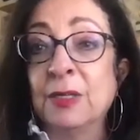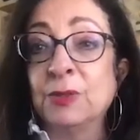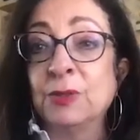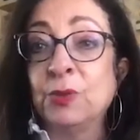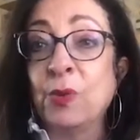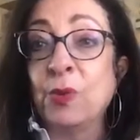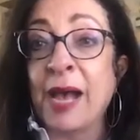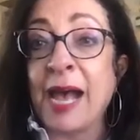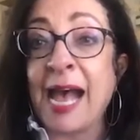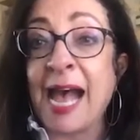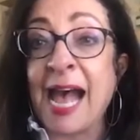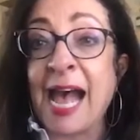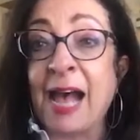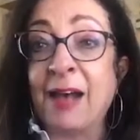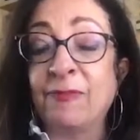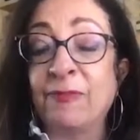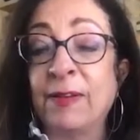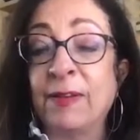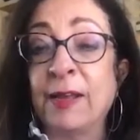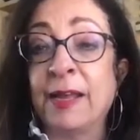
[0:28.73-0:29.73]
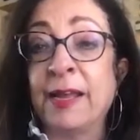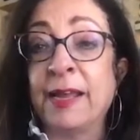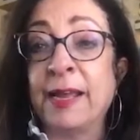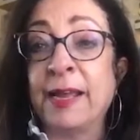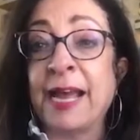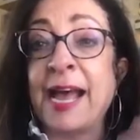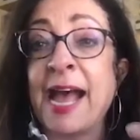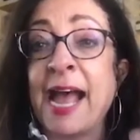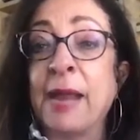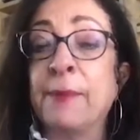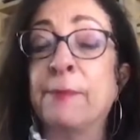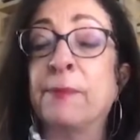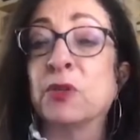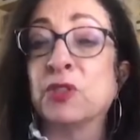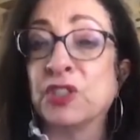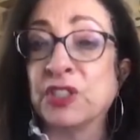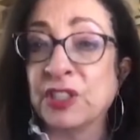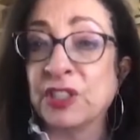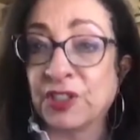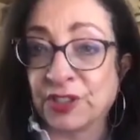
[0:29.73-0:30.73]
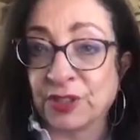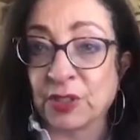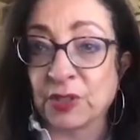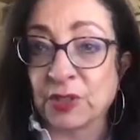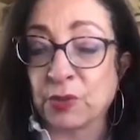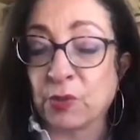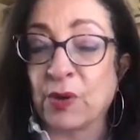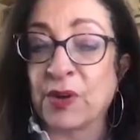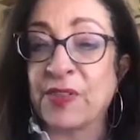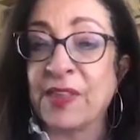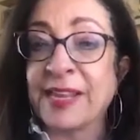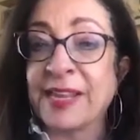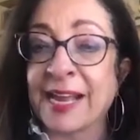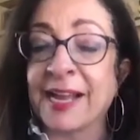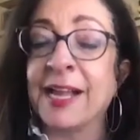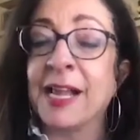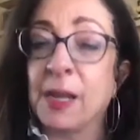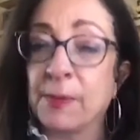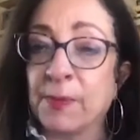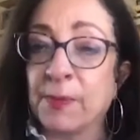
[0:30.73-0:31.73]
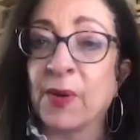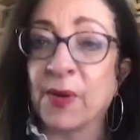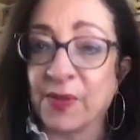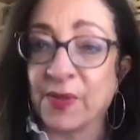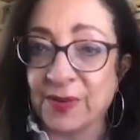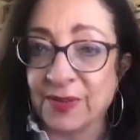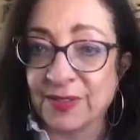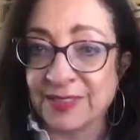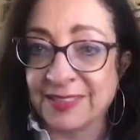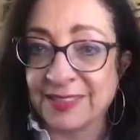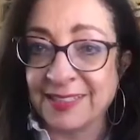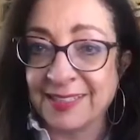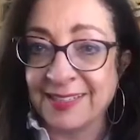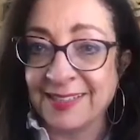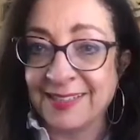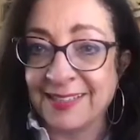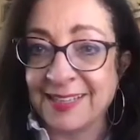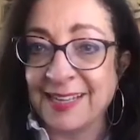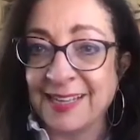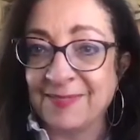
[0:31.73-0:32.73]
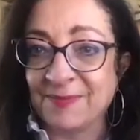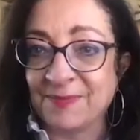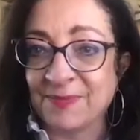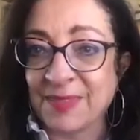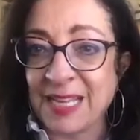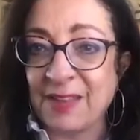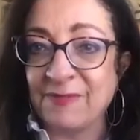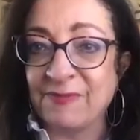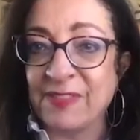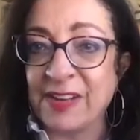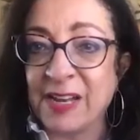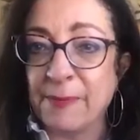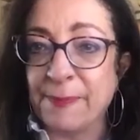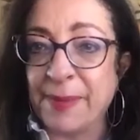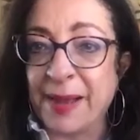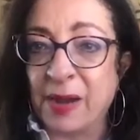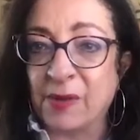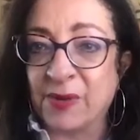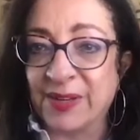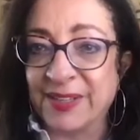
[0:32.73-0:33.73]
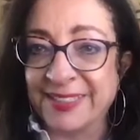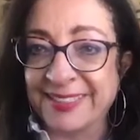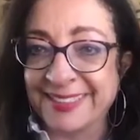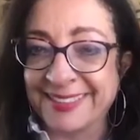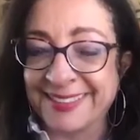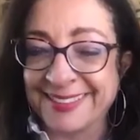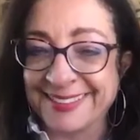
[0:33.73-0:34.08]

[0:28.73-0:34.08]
to have high positions where they can help others and feel empowered.